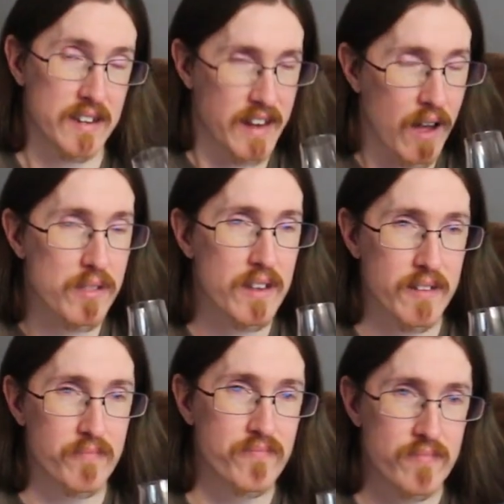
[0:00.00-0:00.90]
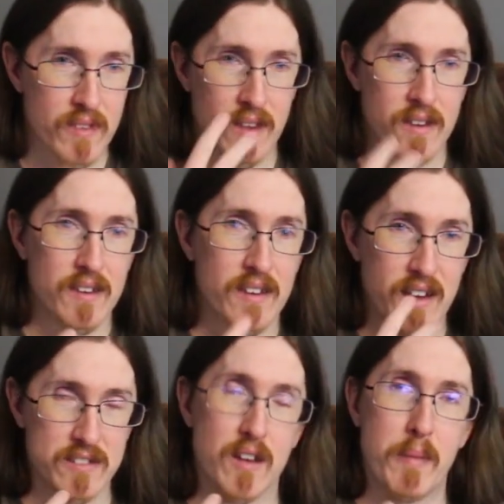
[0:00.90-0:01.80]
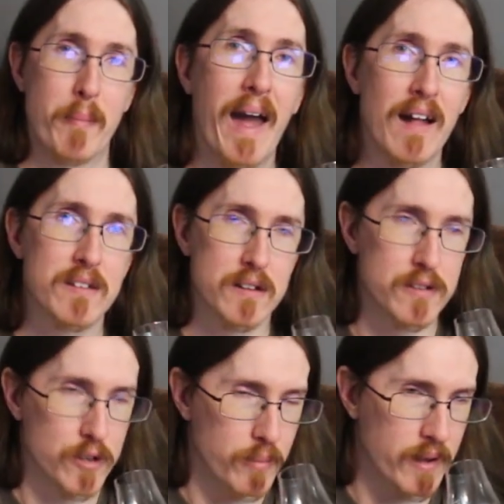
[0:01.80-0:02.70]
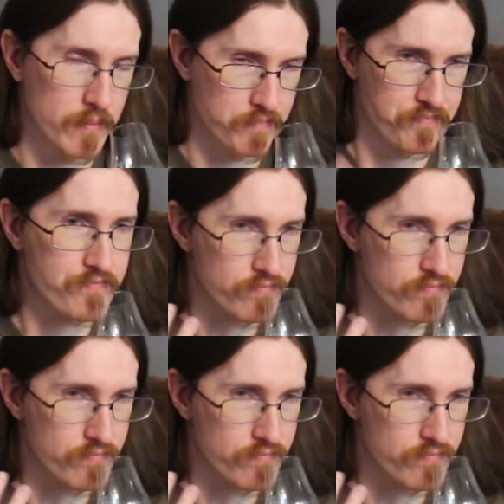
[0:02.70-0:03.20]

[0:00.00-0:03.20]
And now that it's on my palate a little bit,